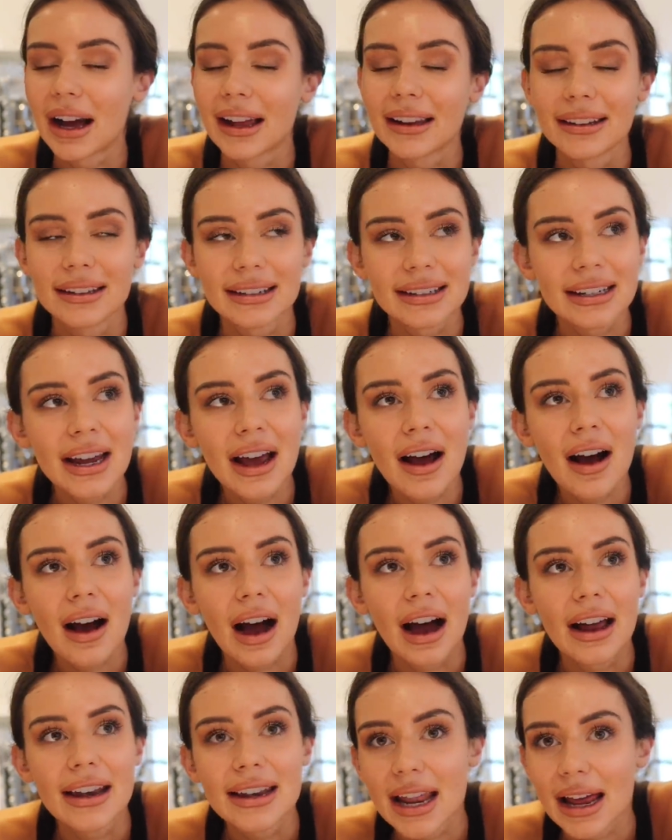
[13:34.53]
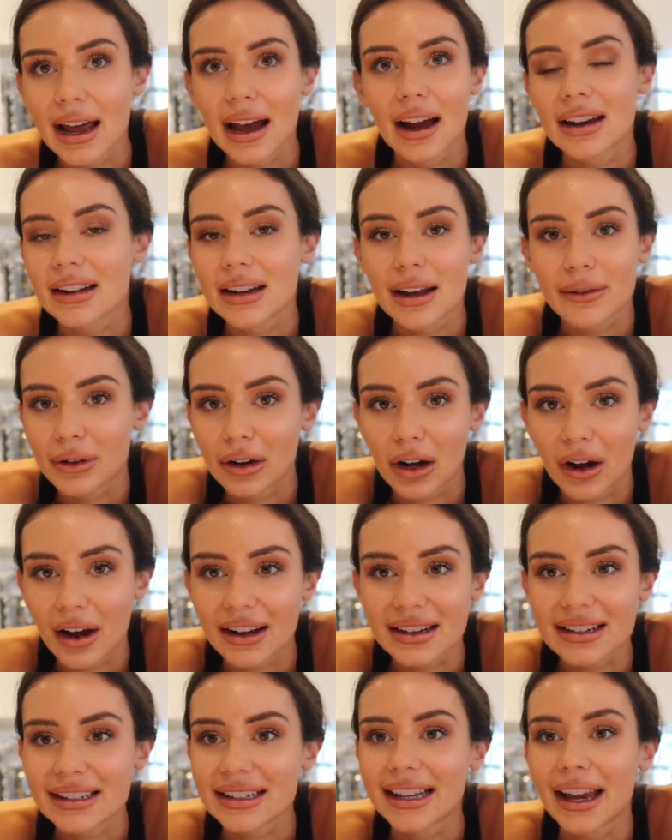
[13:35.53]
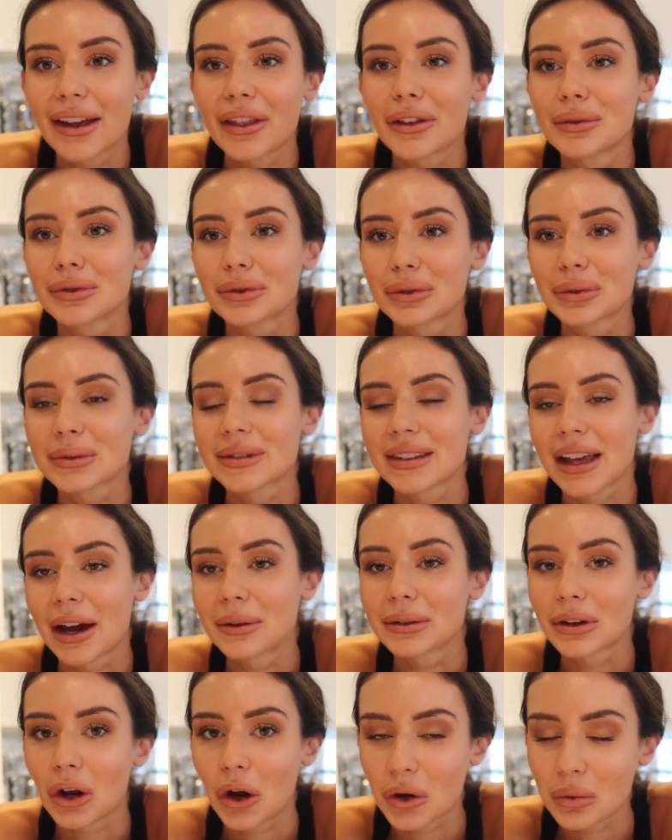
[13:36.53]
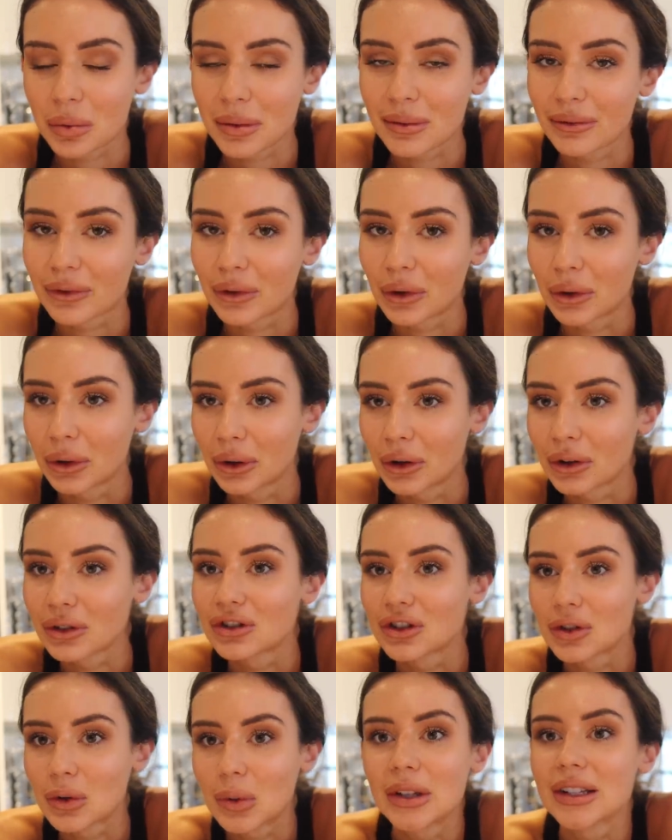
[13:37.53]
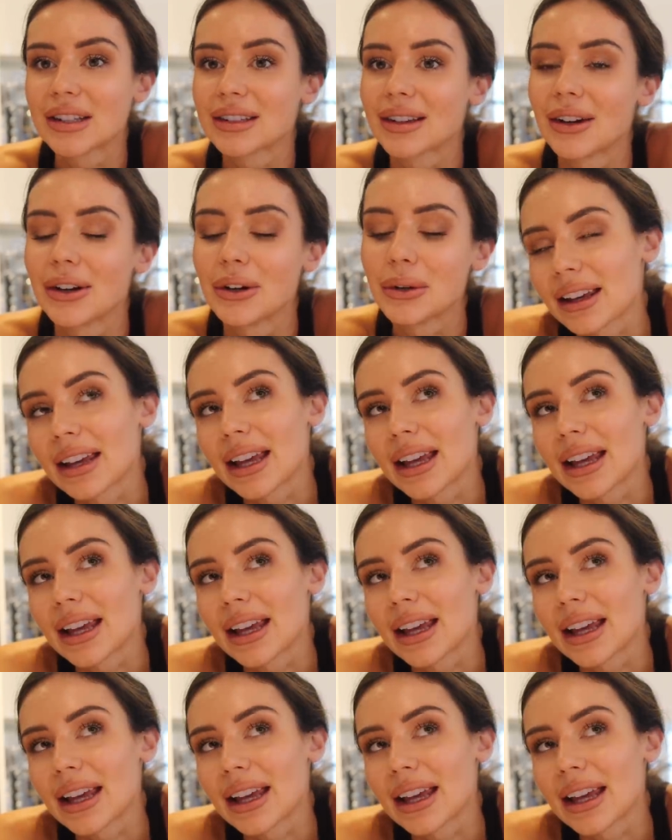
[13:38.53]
And I didn't get the results that I was hoping for doing so.